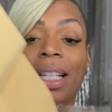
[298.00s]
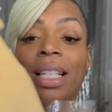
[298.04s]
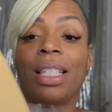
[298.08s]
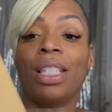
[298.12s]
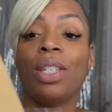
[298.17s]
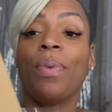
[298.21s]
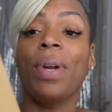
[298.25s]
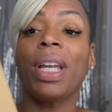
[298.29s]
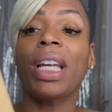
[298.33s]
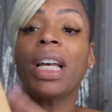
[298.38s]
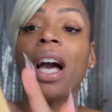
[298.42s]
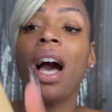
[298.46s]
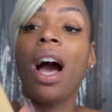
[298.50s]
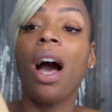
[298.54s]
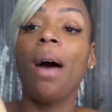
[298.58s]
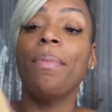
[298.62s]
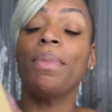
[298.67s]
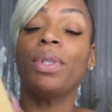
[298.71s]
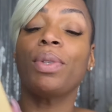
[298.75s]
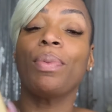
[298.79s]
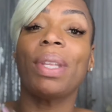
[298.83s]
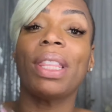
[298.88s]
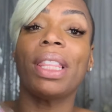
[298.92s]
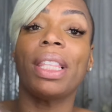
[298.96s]
So it
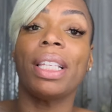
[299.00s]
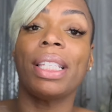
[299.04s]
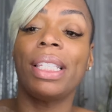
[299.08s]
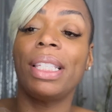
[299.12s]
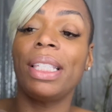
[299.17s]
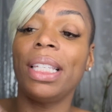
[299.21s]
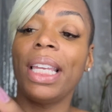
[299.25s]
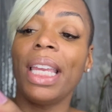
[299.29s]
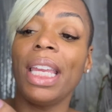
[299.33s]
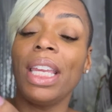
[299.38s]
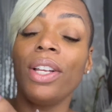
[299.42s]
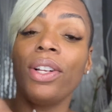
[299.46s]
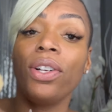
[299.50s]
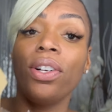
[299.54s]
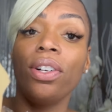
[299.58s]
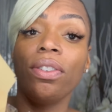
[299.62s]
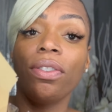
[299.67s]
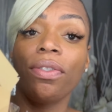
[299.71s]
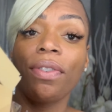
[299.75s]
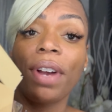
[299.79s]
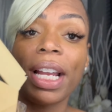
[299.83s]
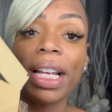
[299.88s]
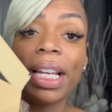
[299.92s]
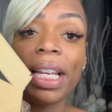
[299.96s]
comes with the seal
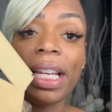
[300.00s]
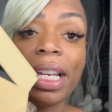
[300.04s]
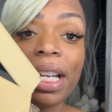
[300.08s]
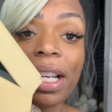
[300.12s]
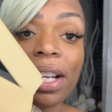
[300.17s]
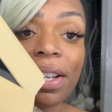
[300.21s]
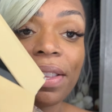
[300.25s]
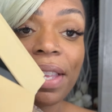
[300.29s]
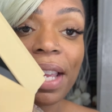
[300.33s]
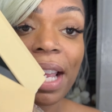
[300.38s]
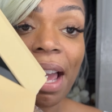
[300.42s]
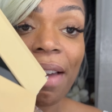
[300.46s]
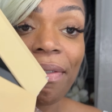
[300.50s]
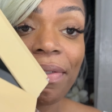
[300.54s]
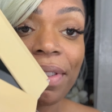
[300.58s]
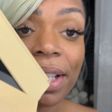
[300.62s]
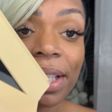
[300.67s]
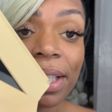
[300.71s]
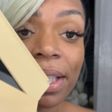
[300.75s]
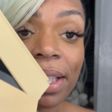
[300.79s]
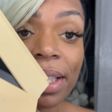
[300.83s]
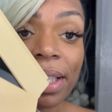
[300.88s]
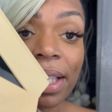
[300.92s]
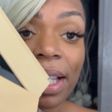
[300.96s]
right here. They have
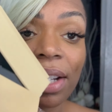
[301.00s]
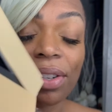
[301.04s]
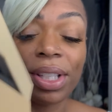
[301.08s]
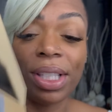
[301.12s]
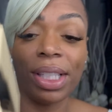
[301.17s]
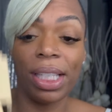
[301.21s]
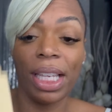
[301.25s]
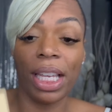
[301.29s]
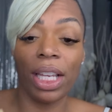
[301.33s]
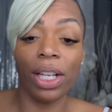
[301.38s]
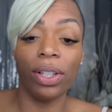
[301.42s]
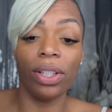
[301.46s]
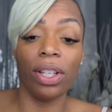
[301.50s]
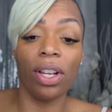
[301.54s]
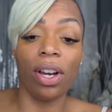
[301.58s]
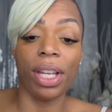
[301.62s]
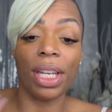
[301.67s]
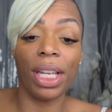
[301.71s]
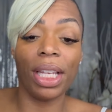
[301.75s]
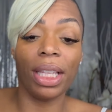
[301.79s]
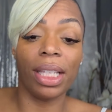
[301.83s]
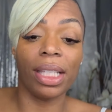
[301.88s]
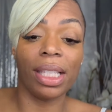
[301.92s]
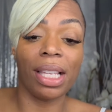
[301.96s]
this, their seal on
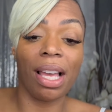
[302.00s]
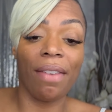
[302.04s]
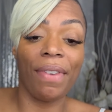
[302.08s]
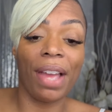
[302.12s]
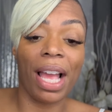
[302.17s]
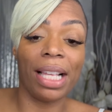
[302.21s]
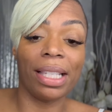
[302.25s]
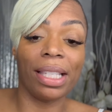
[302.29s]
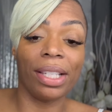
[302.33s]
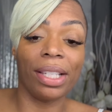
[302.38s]
it. Lattafa has